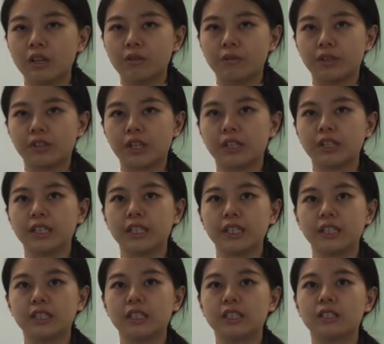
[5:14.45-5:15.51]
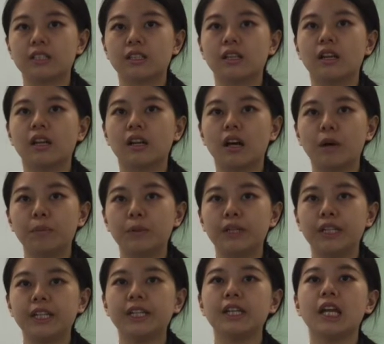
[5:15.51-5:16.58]
redundant in this
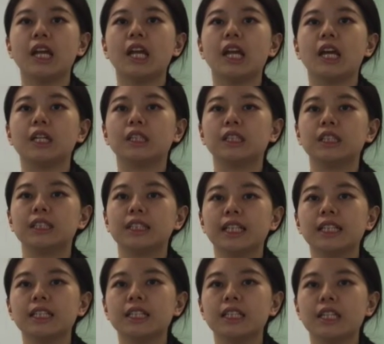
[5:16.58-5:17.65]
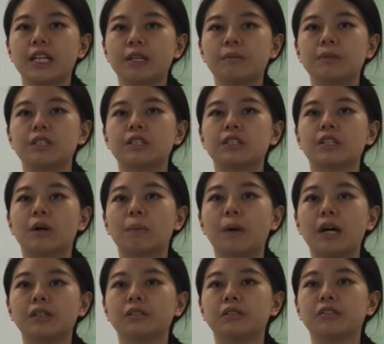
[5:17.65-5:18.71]
company. And the second step is
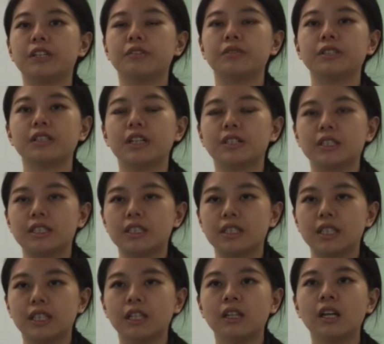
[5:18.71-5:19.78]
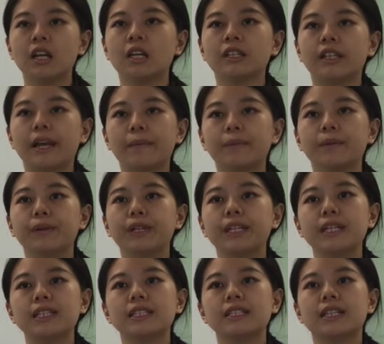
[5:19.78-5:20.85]
compulsory redundancy. The
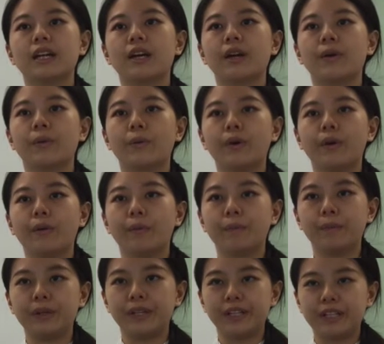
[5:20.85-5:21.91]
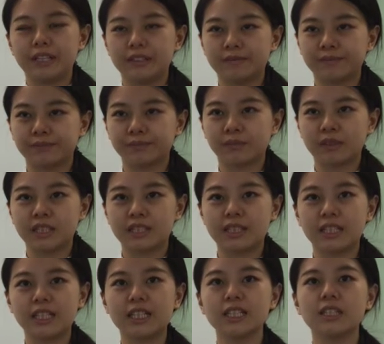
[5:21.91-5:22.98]
employees will be
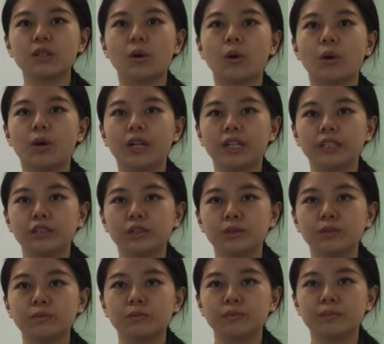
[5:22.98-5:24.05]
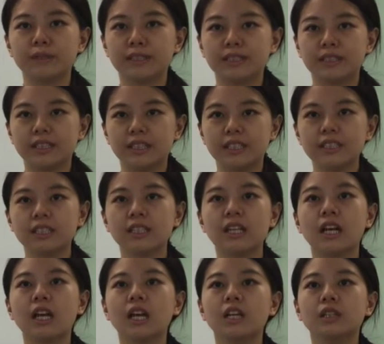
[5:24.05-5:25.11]
ceased or into be ceased
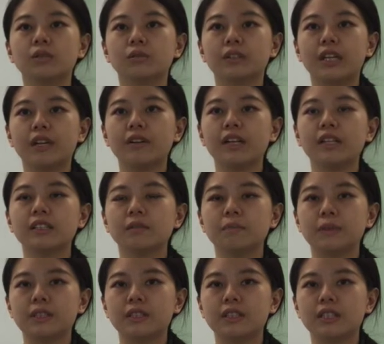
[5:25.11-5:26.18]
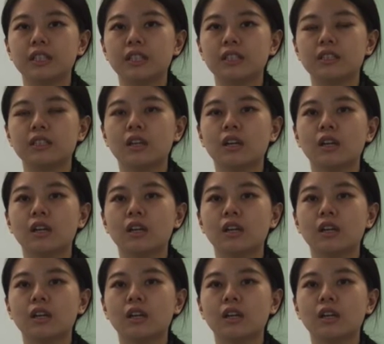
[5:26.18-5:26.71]
to carry on the business